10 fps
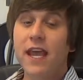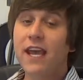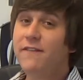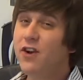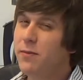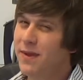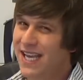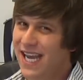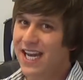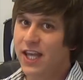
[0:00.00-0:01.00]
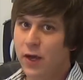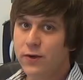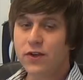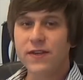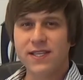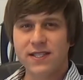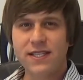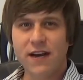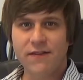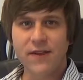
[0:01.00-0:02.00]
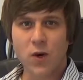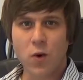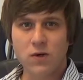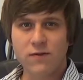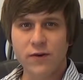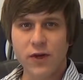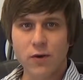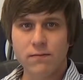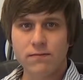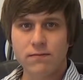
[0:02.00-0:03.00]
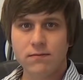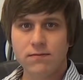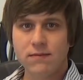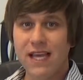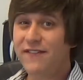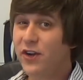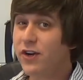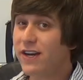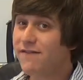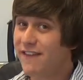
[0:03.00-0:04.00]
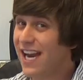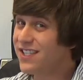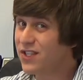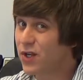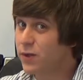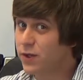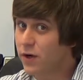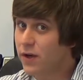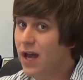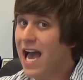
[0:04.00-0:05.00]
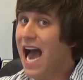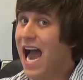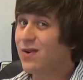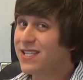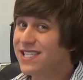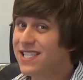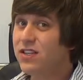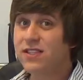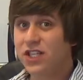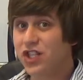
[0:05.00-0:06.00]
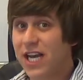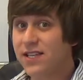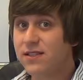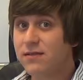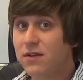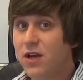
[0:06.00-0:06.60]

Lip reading: If you're a beginning user, this is definitely the course for you. If you're an advanced user, I would still suggest